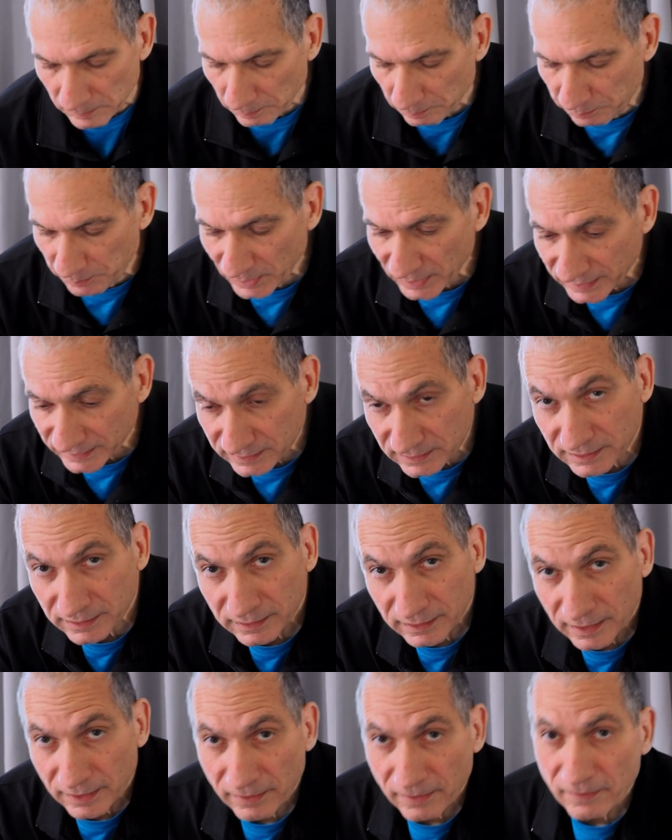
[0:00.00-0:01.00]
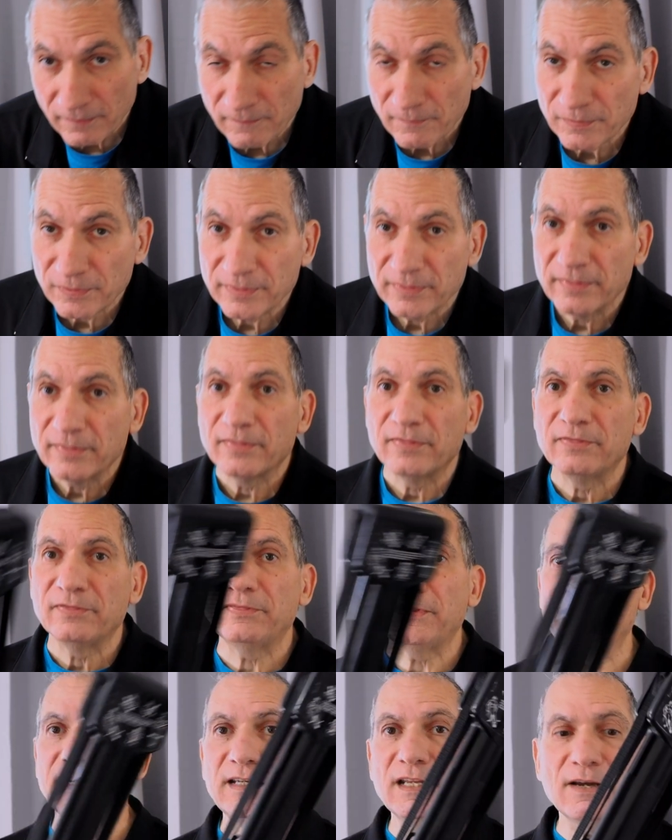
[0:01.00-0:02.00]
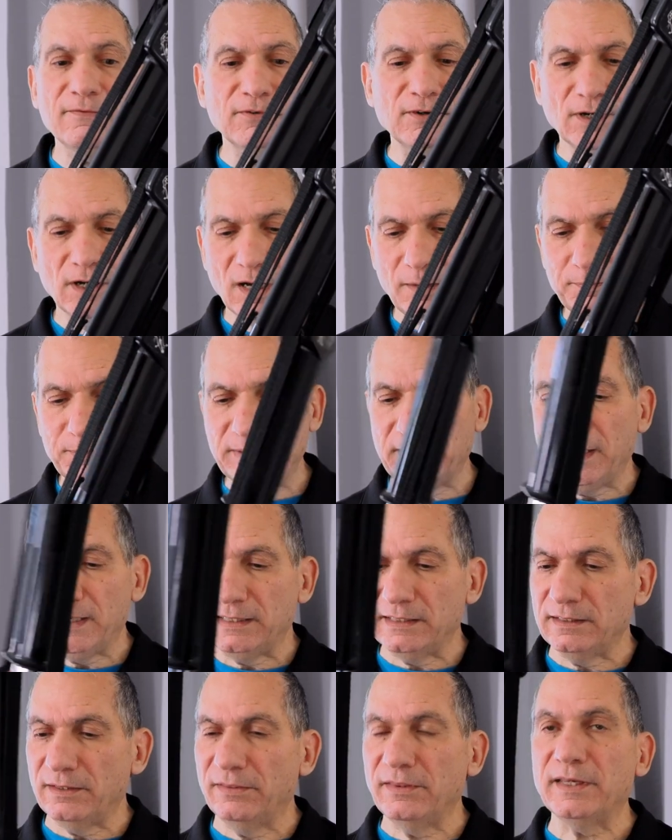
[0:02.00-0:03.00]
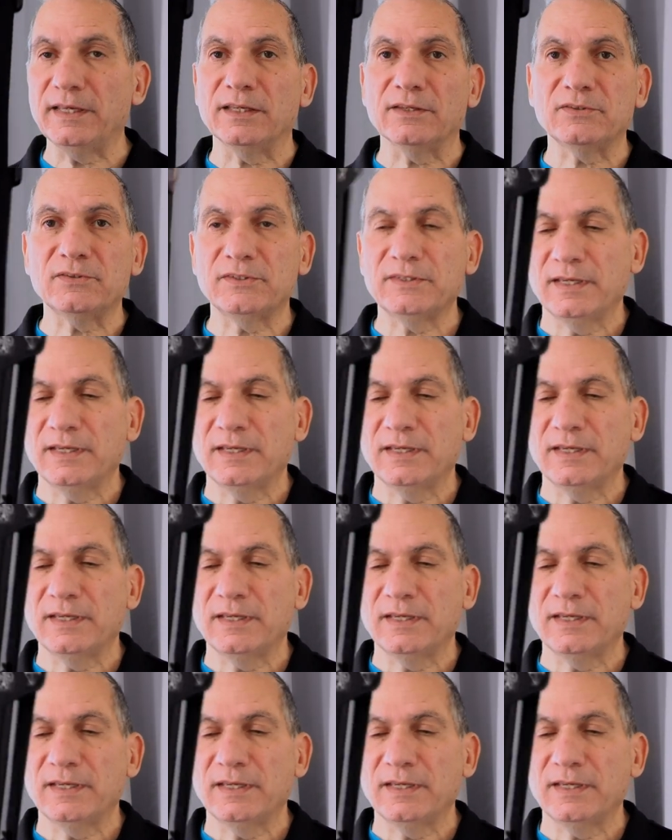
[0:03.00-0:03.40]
but they never updated this.